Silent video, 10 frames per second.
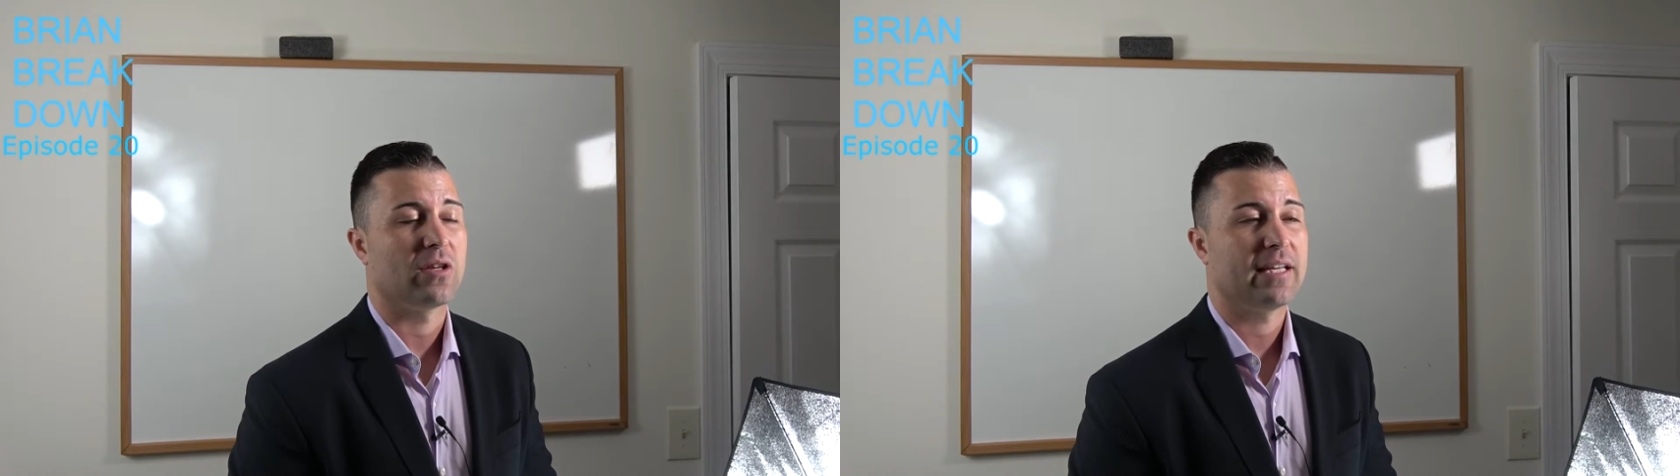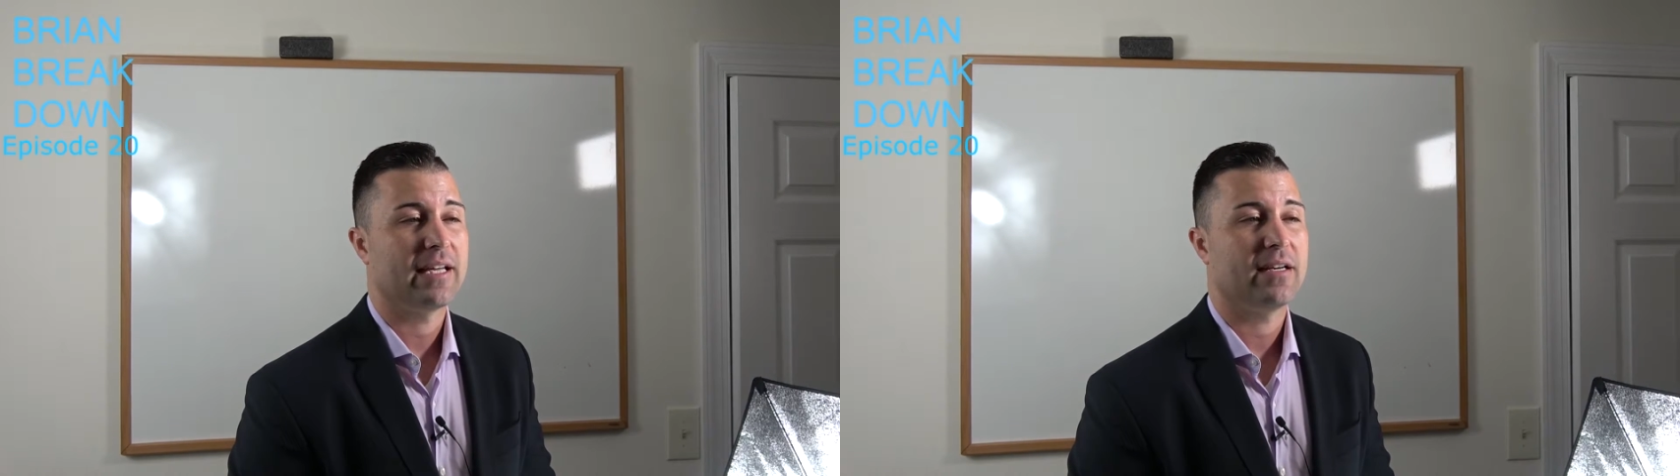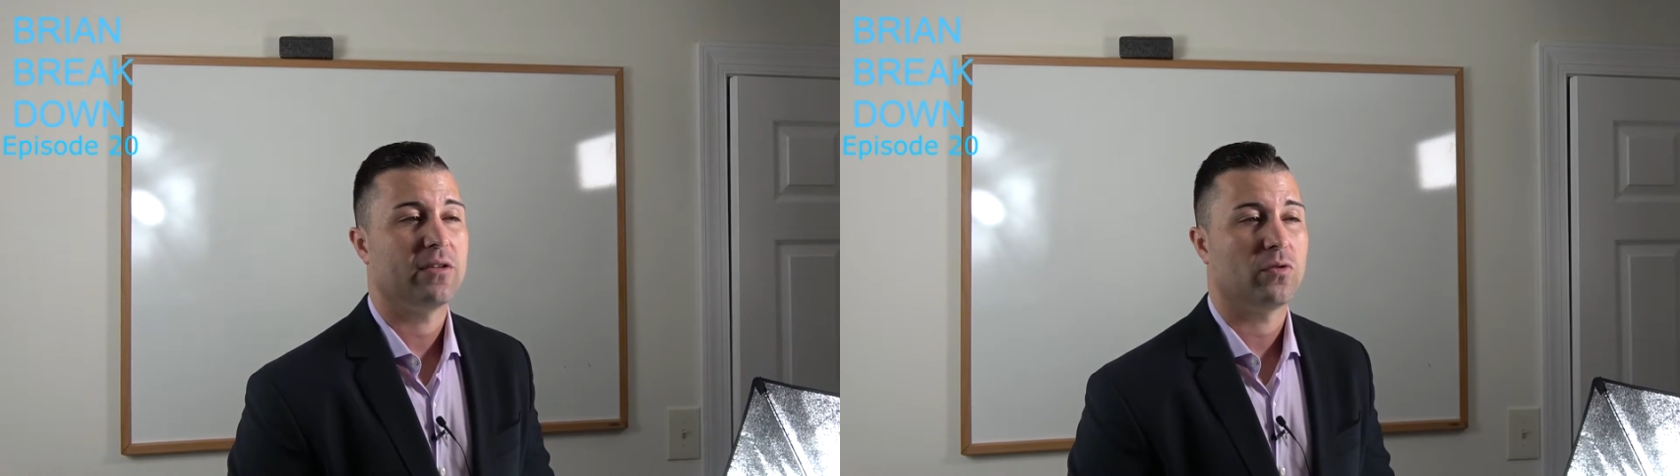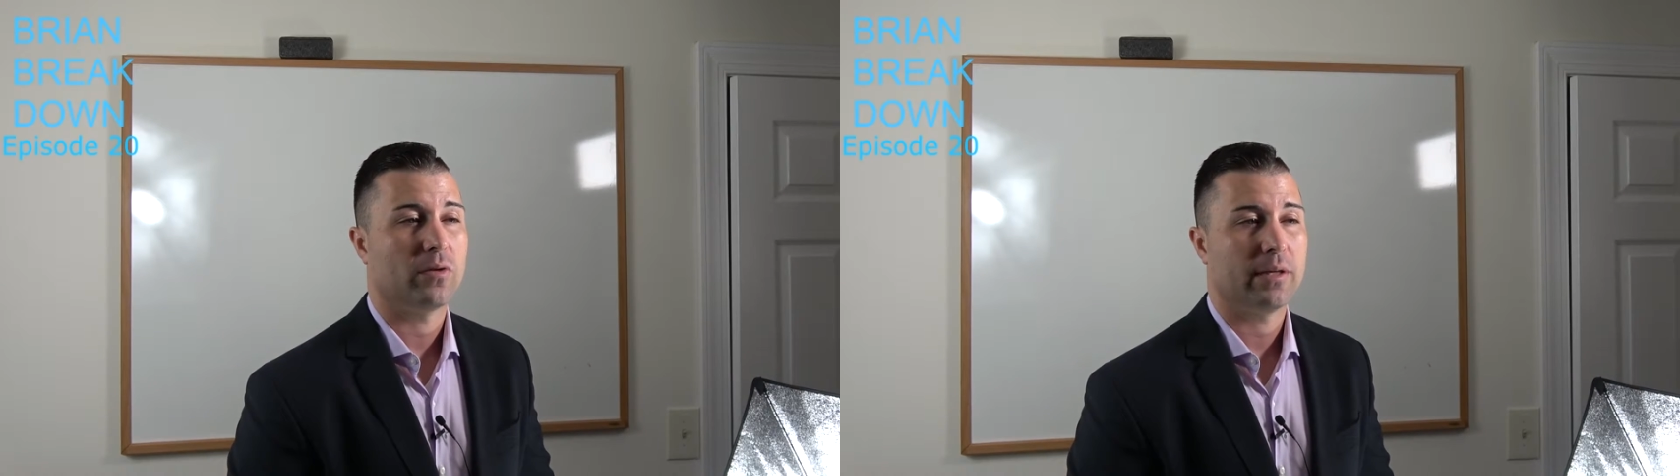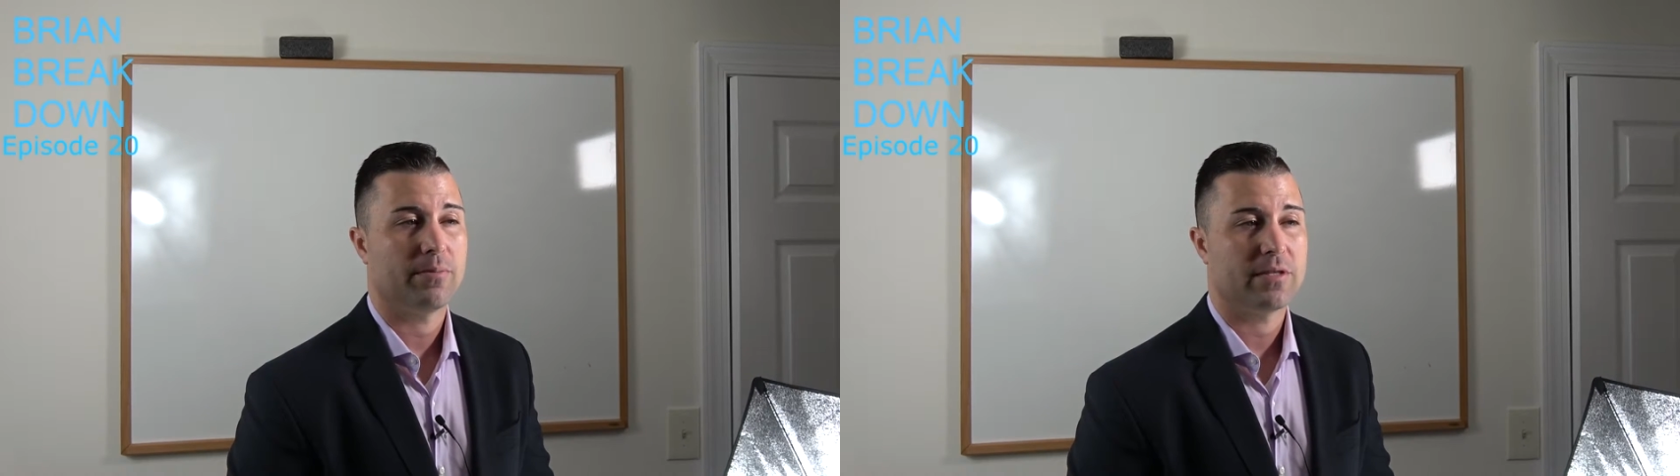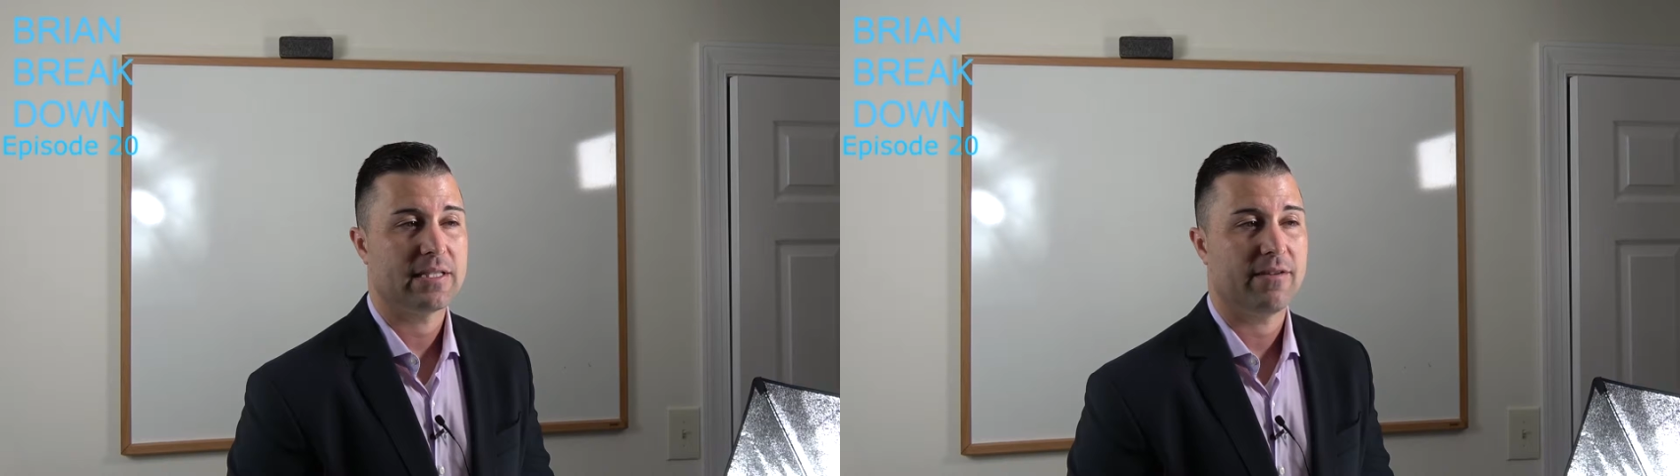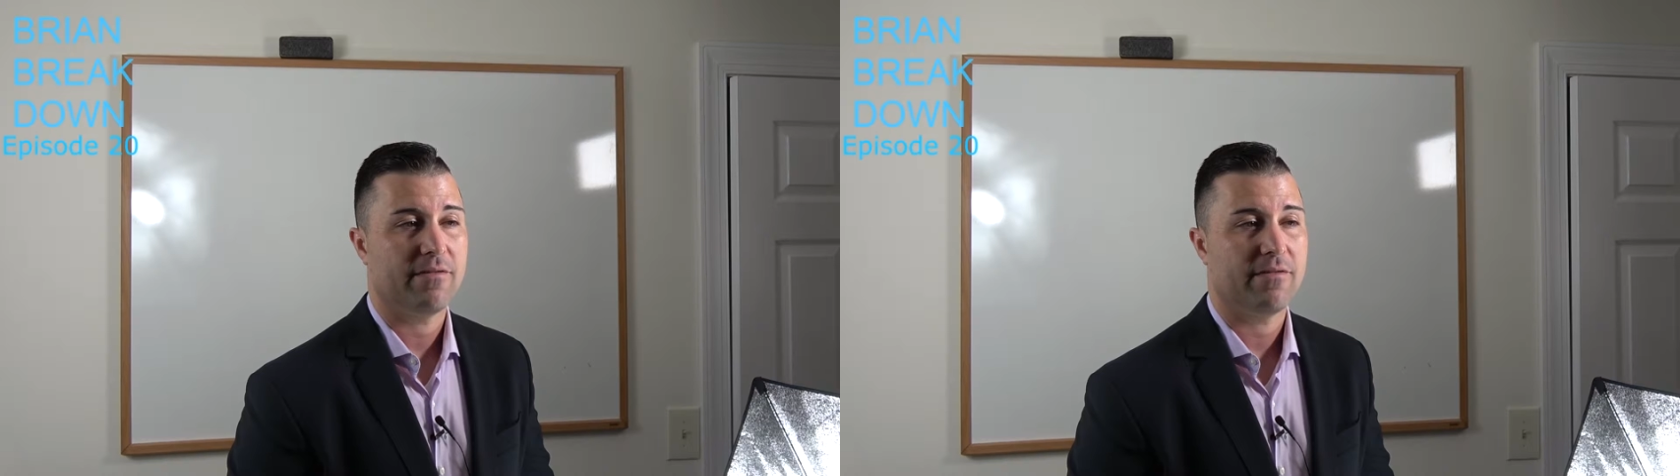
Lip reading: 10 to 20%